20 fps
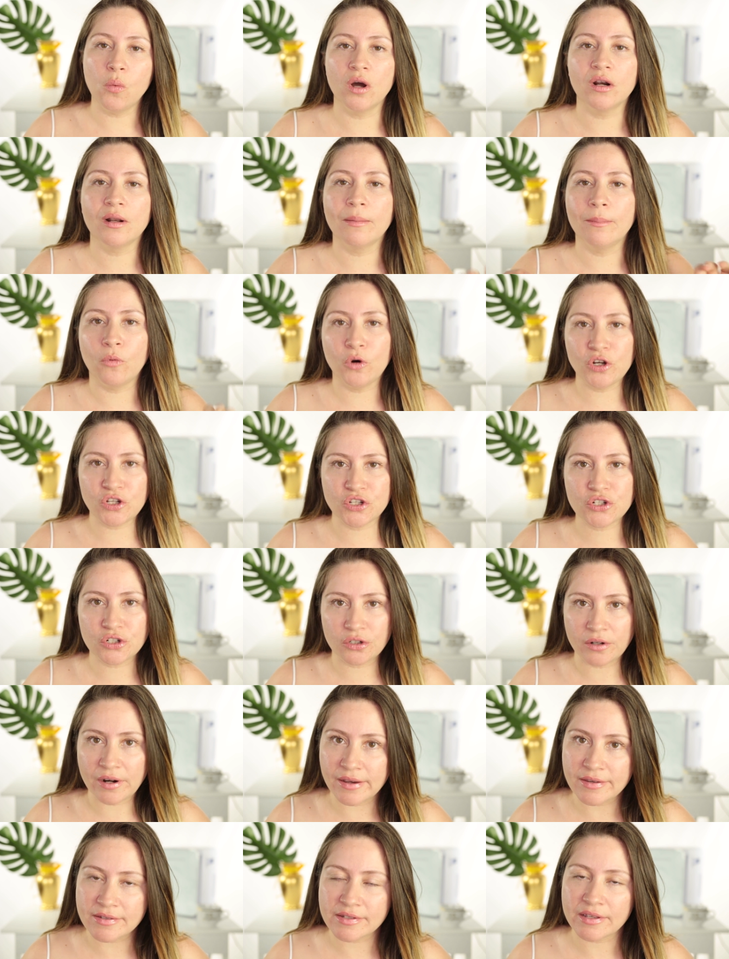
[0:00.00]
want to
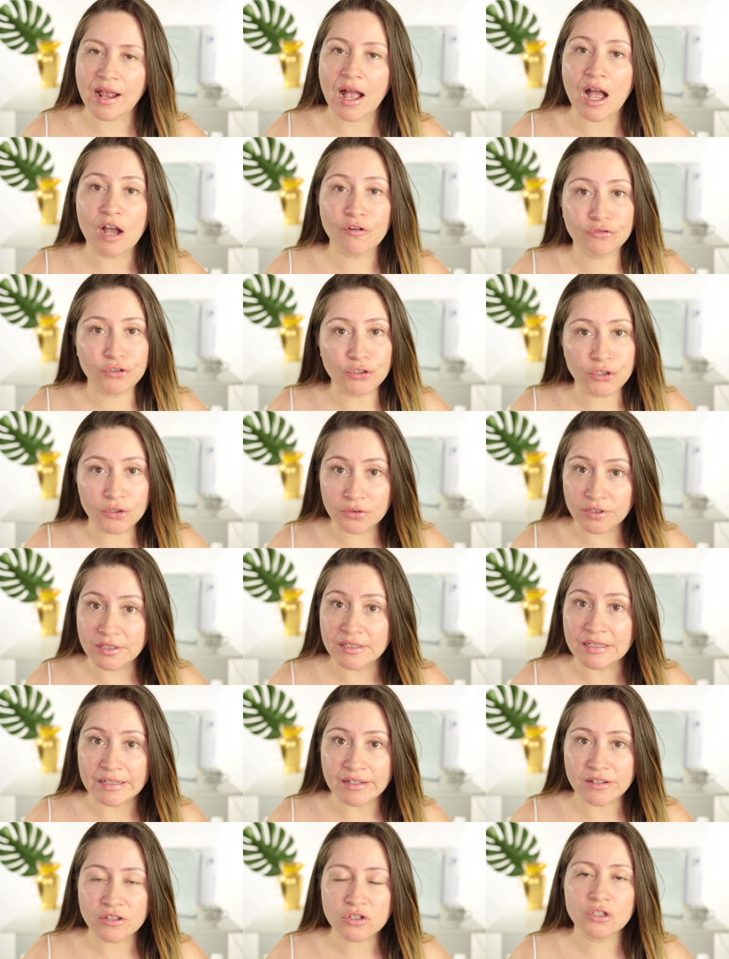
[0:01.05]
moisturize it after you do
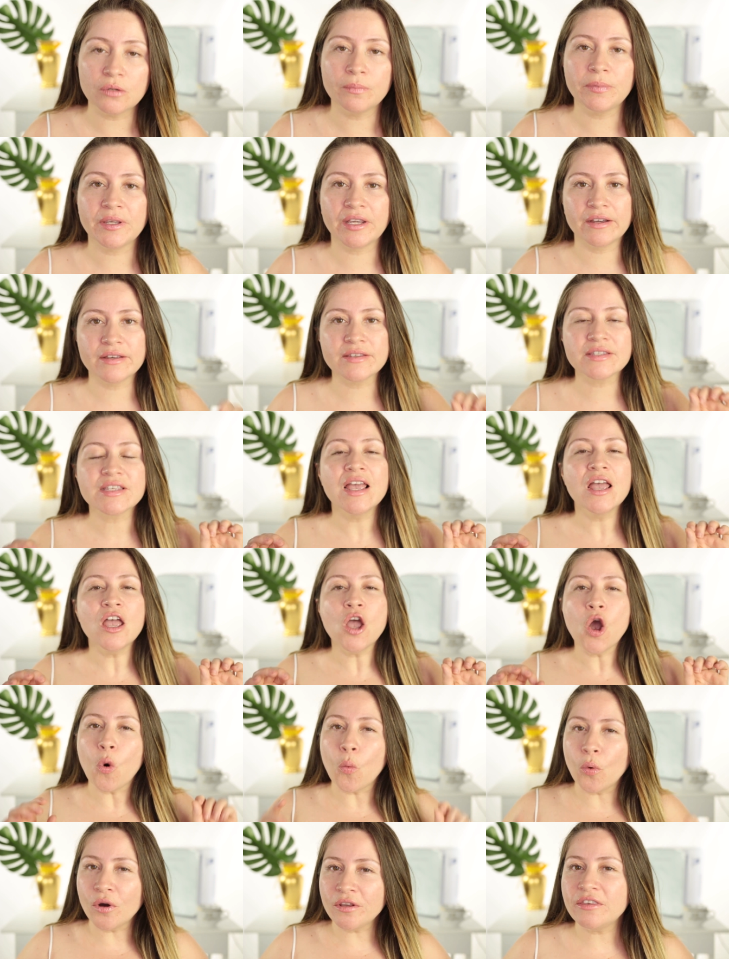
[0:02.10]
the laser because
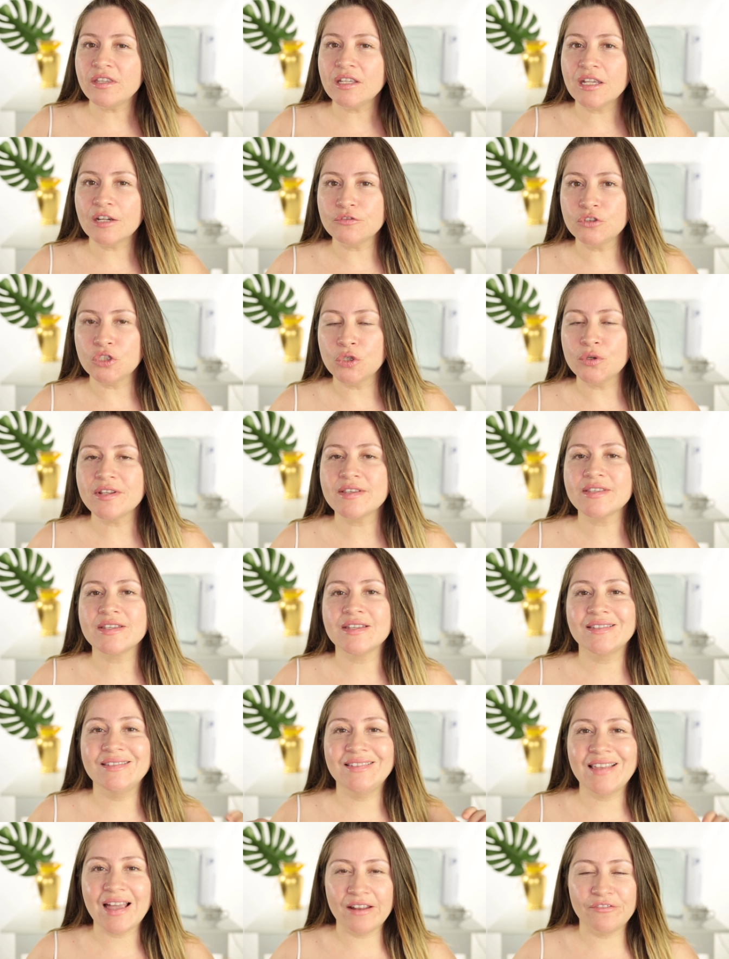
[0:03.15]
one thing I've noticed
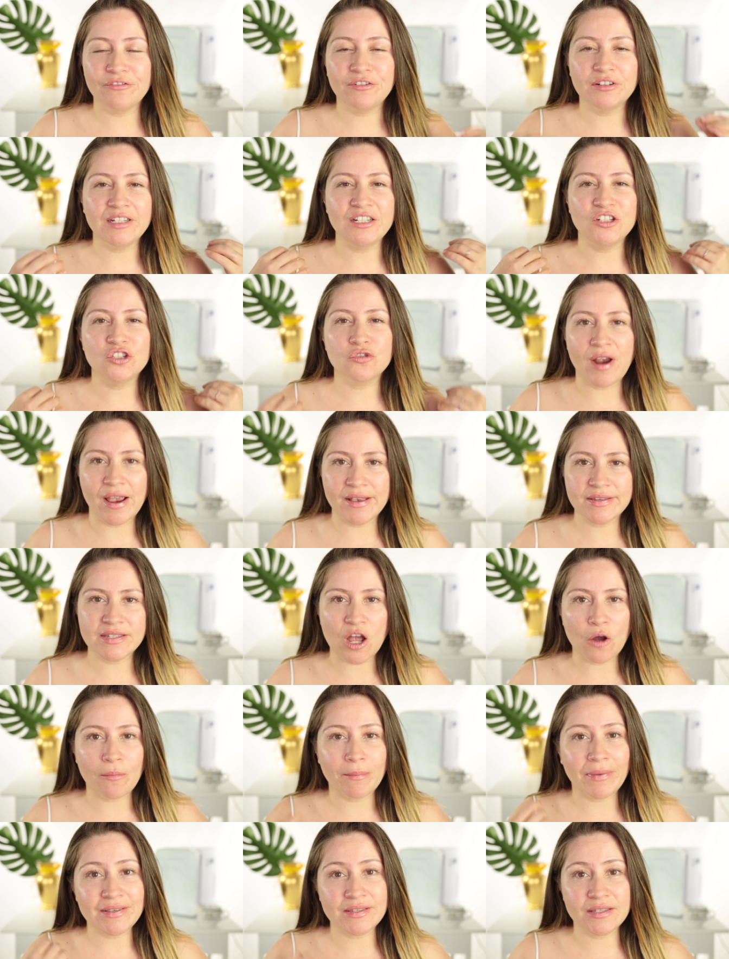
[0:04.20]
is definitely dries
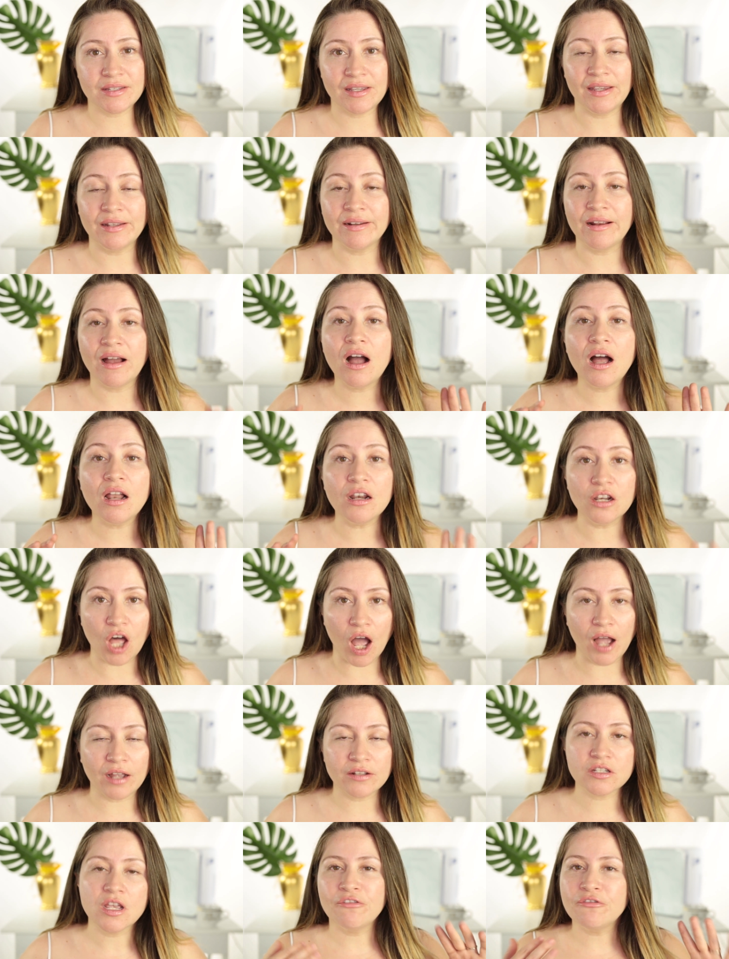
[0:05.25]
out my skin a
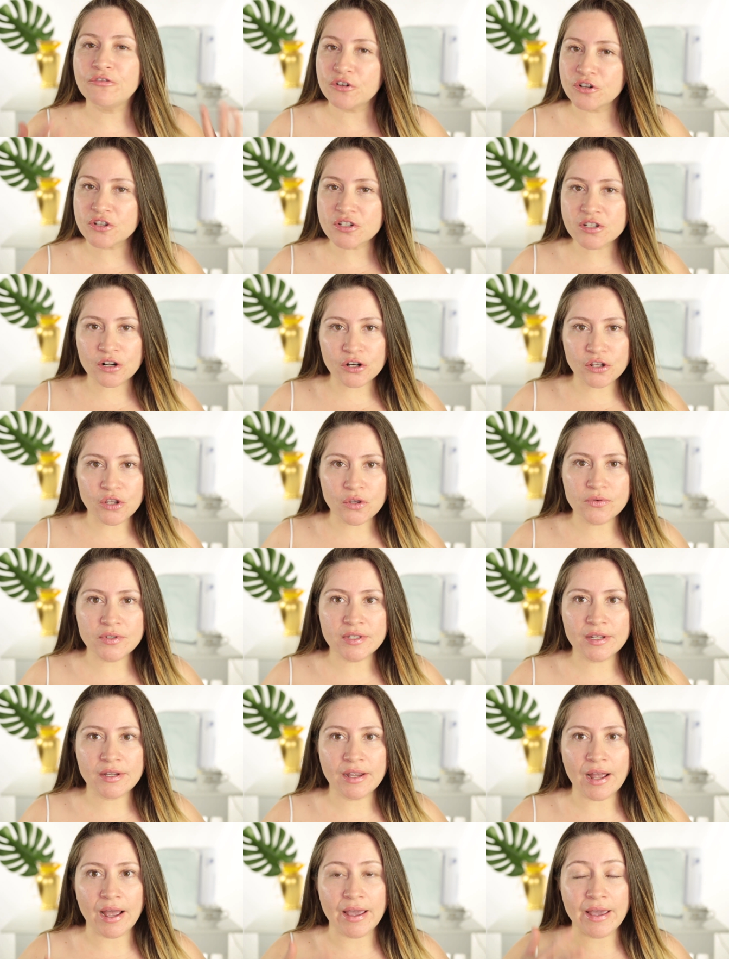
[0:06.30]
lot. When I first started
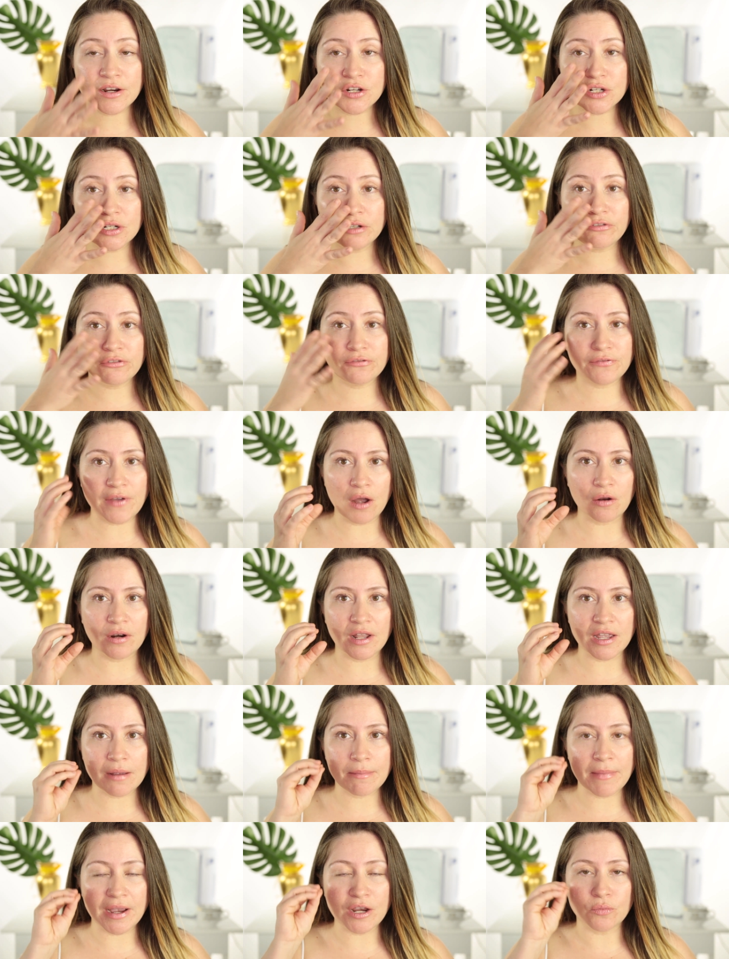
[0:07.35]
using, I actually felt
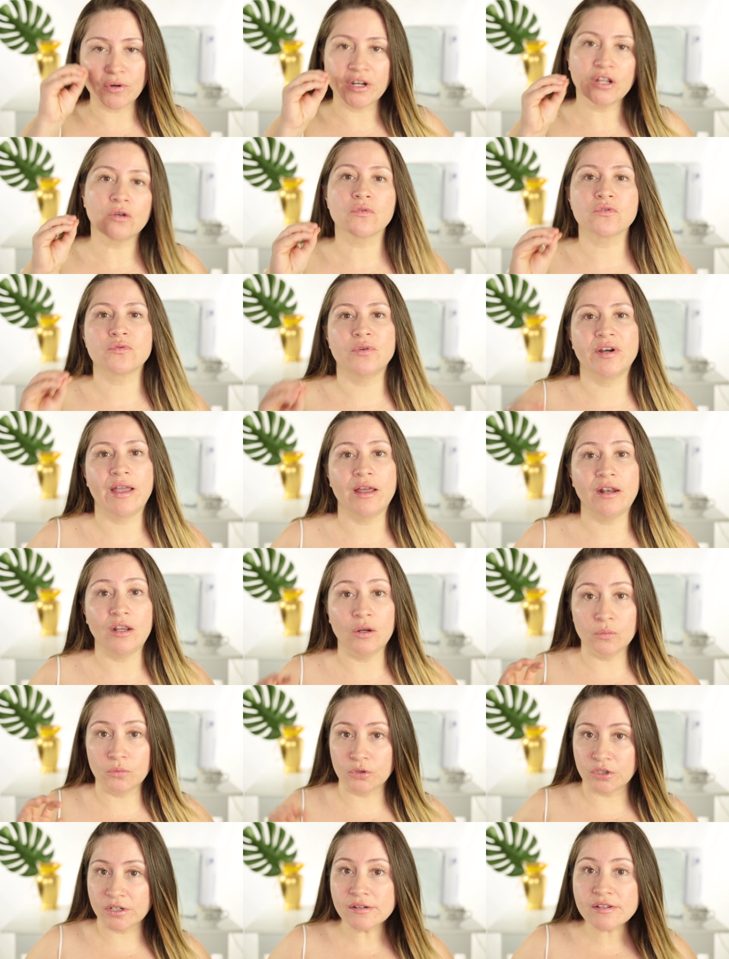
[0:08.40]
like my wrinkles were
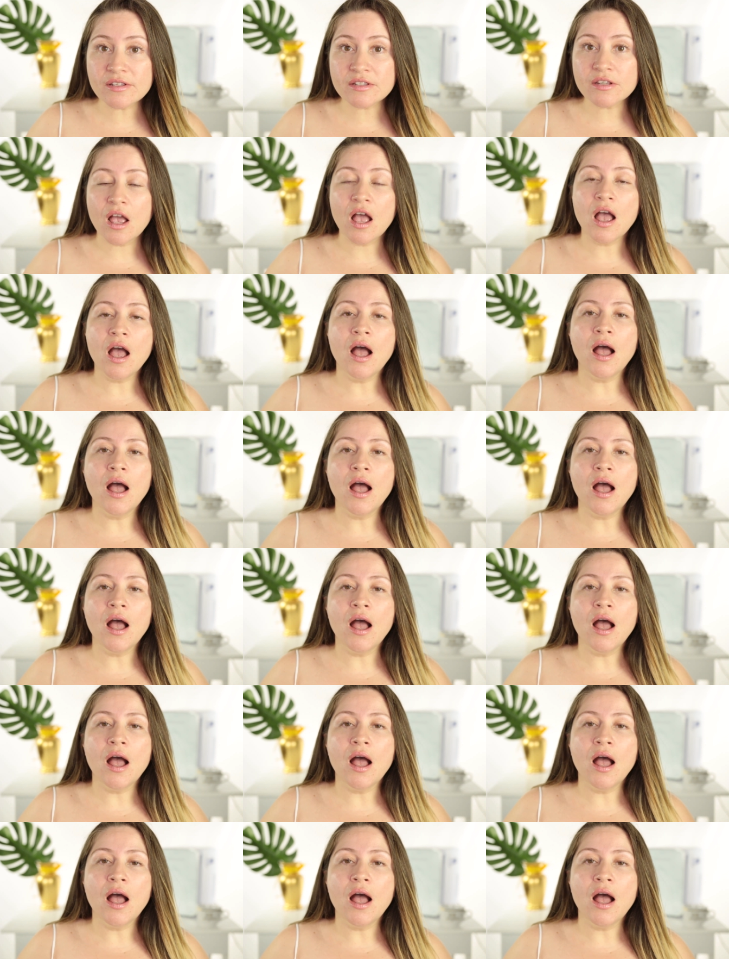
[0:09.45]
getting worse